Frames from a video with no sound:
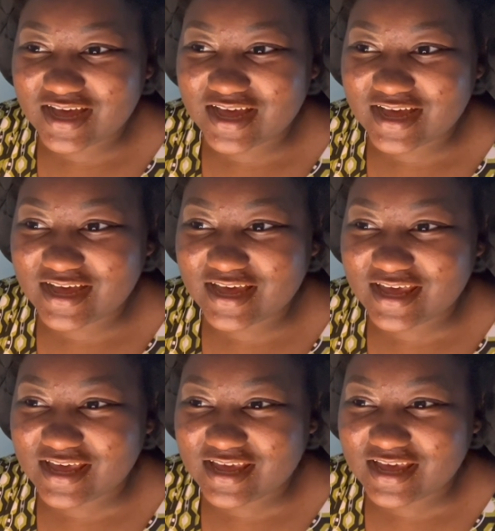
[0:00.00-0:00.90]

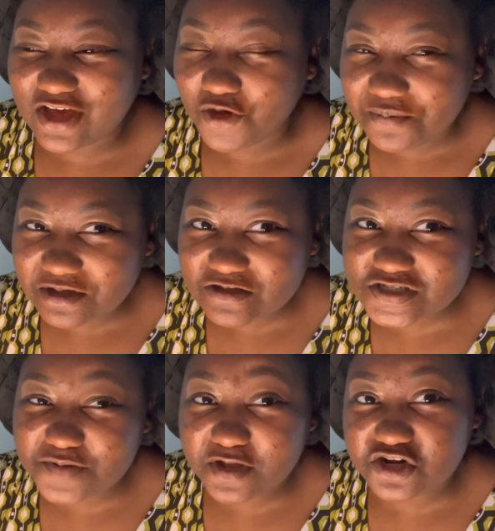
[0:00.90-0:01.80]
I hope it goes
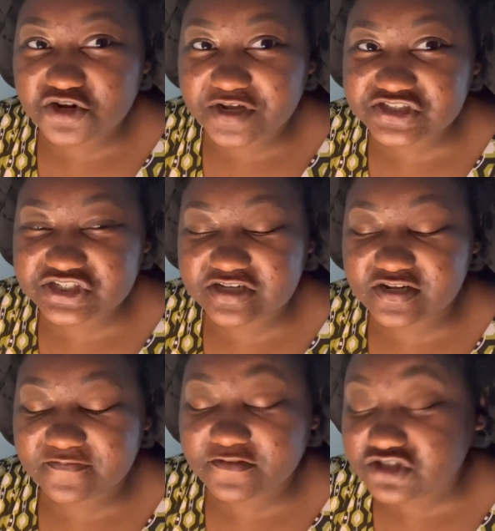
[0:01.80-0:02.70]
in a better direction in
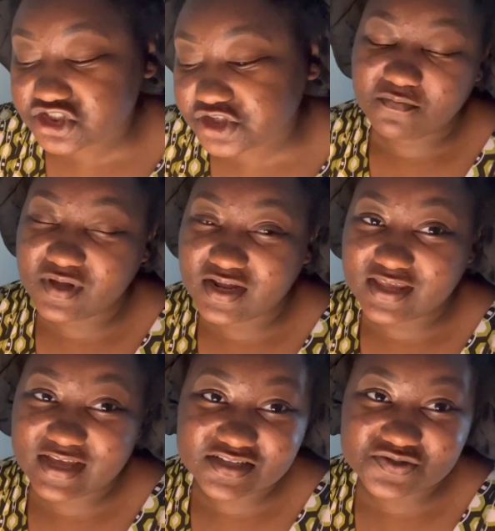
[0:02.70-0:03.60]
the future, but I
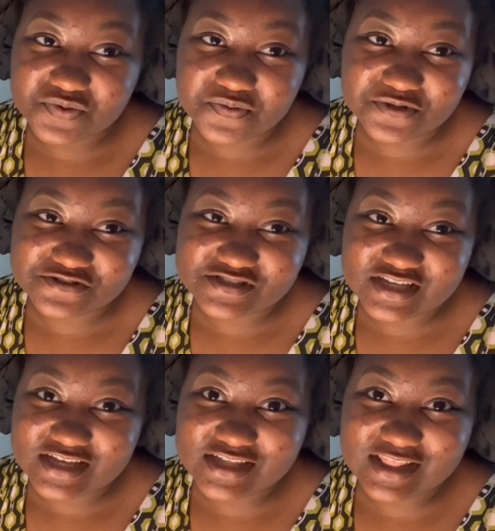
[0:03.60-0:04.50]
guess we will
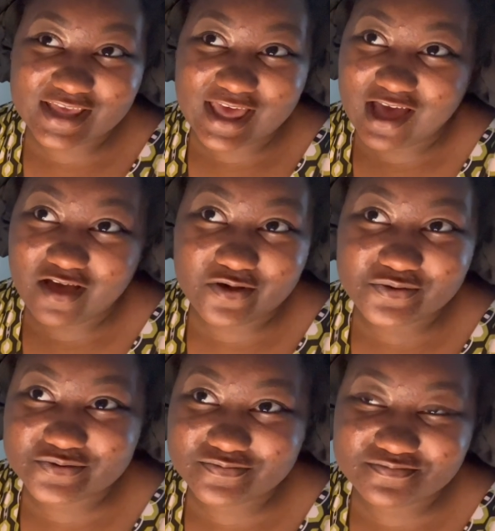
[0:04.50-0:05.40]
see like
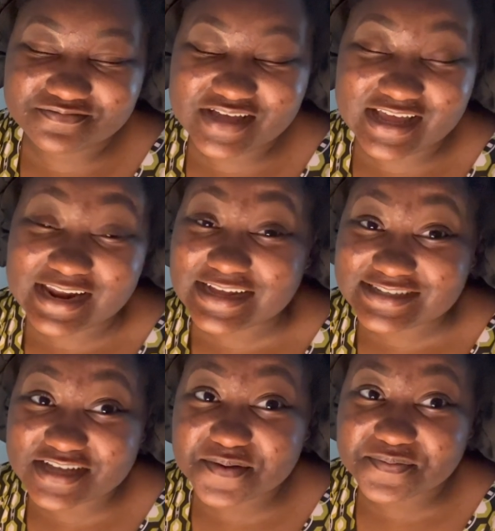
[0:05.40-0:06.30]
how it
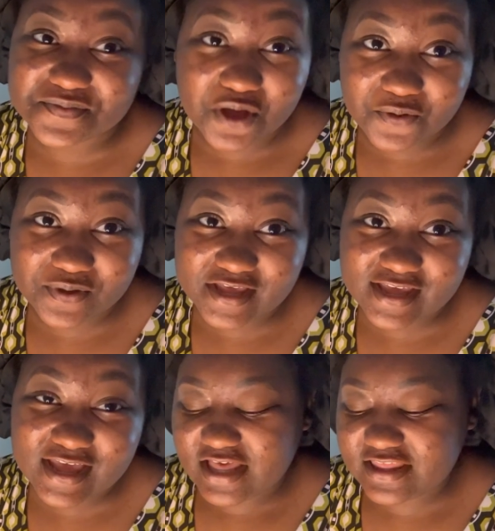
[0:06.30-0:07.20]
ends up
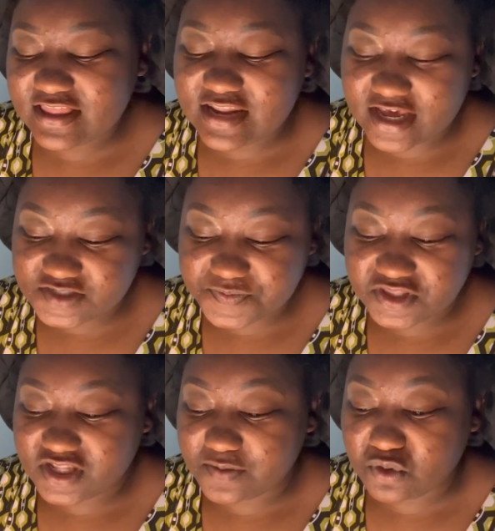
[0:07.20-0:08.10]
going. I think the next
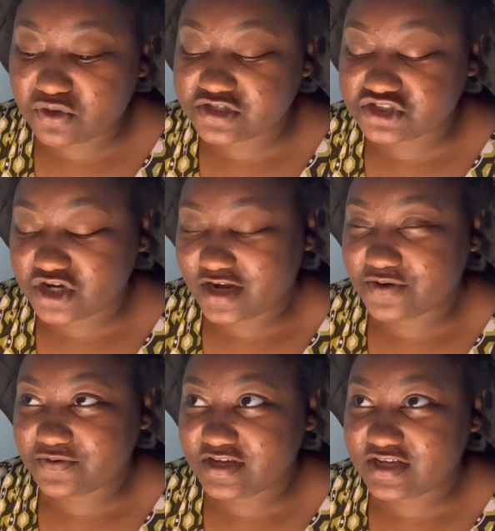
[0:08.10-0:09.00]
book that I'm going to try to
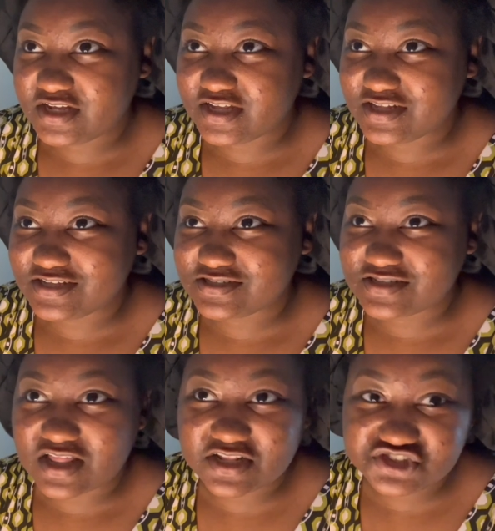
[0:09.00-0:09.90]
read is
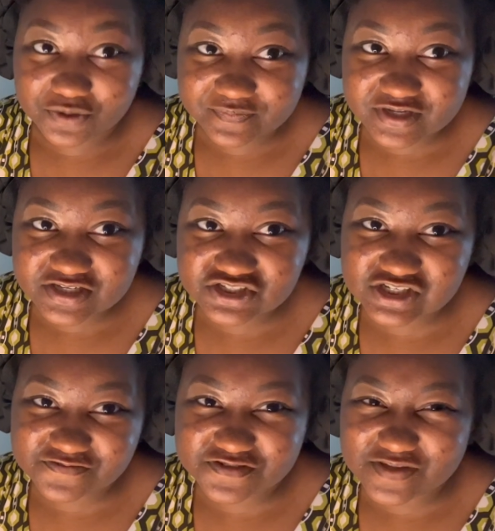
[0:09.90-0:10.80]
The Jumbies,
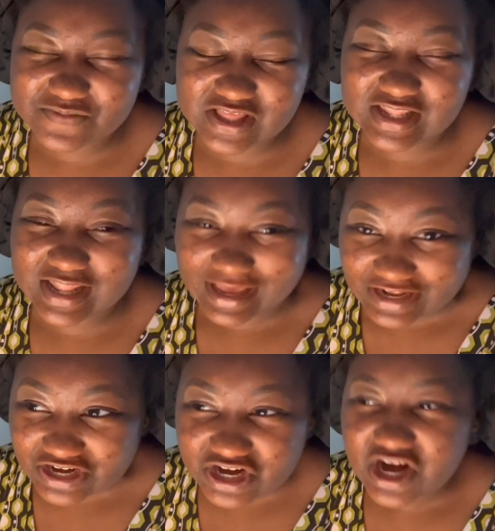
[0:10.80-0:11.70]
just for something
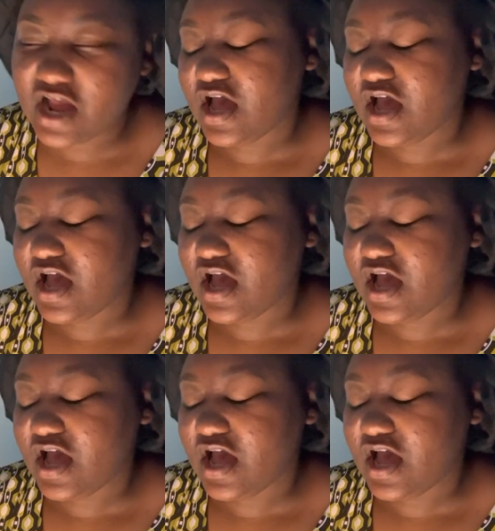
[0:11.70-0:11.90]
lighter.